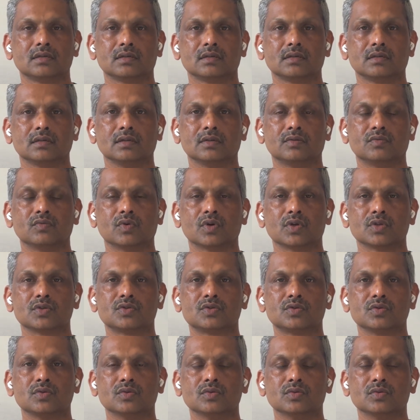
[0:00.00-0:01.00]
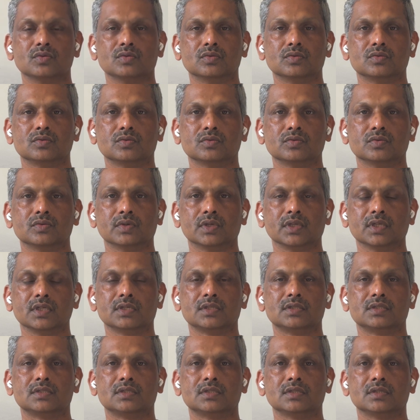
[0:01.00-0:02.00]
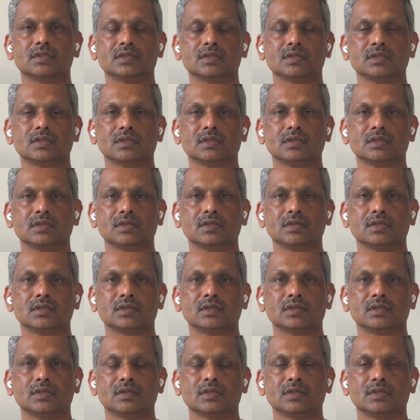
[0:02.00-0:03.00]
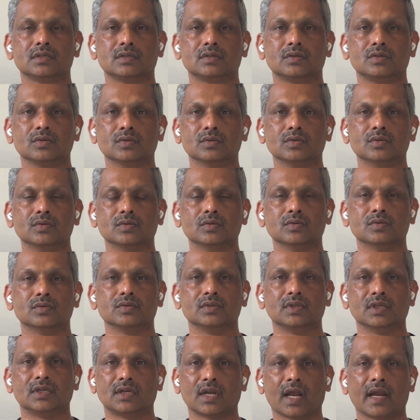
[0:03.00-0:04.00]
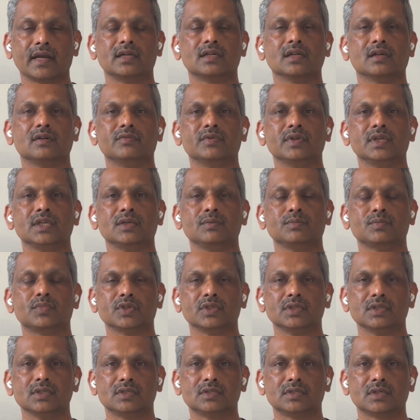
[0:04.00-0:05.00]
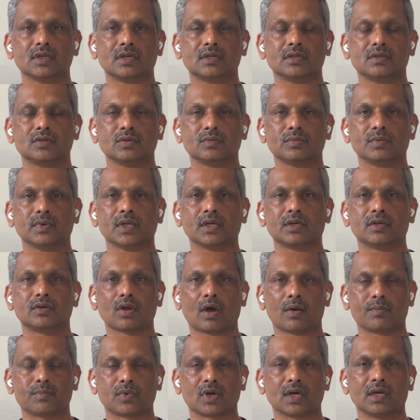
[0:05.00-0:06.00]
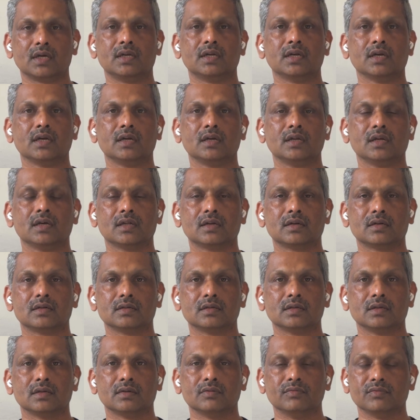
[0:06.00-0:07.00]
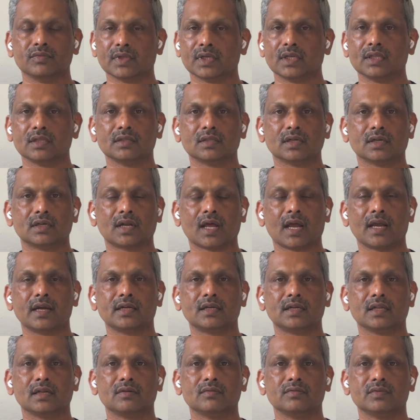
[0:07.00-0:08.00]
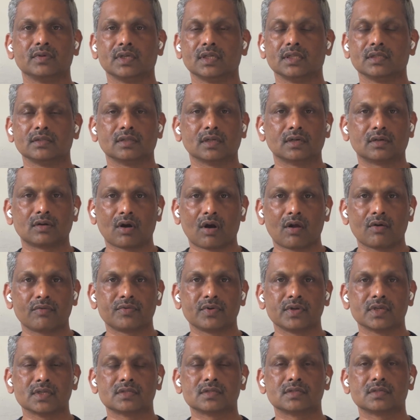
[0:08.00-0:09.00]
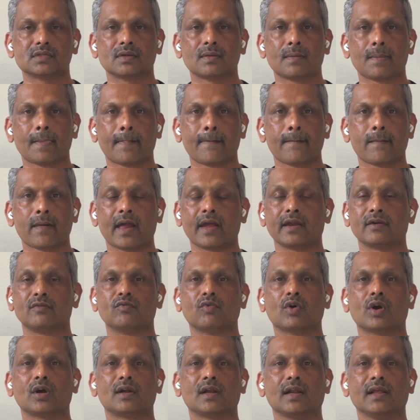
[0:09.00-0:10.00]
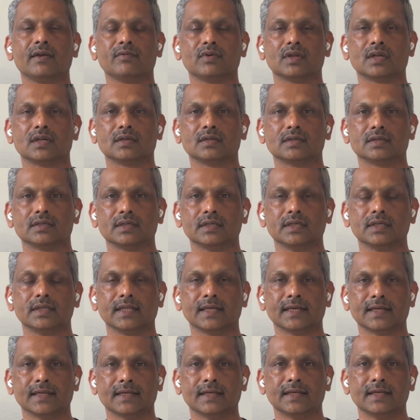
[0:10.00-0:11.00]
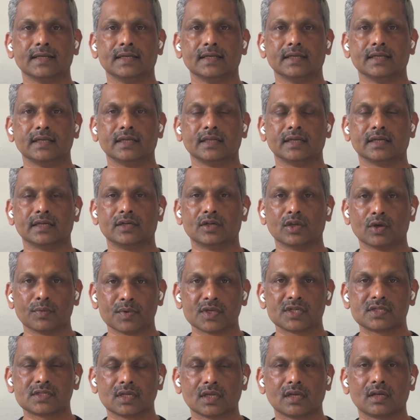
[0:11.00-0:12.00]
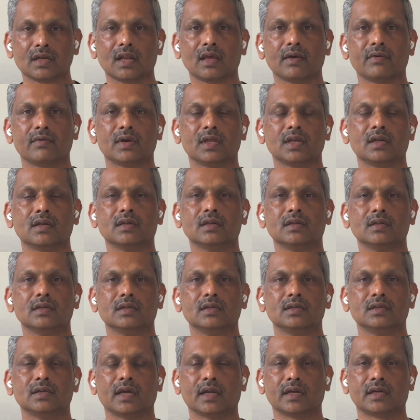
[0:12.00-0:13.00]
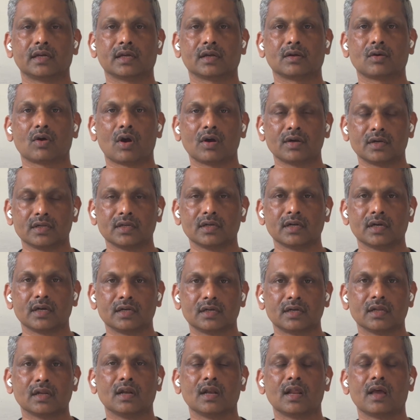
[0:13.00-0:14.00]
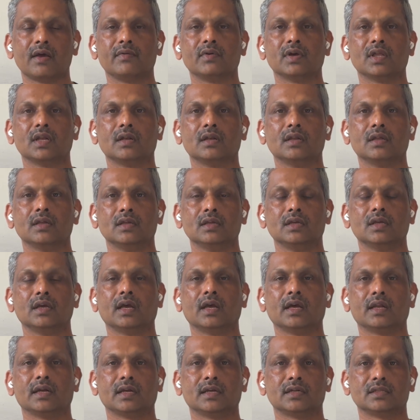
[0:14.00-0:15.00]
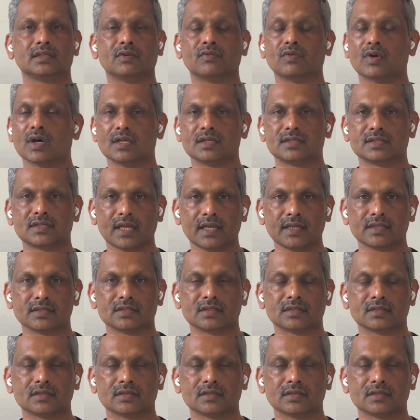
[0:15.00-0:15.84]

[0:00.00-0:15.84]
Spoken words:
it wants to reach to the title winning position, to be a top contender, winning the title, winning the trophies, at what level, in a domestic level, at a continental level, and at the world stage.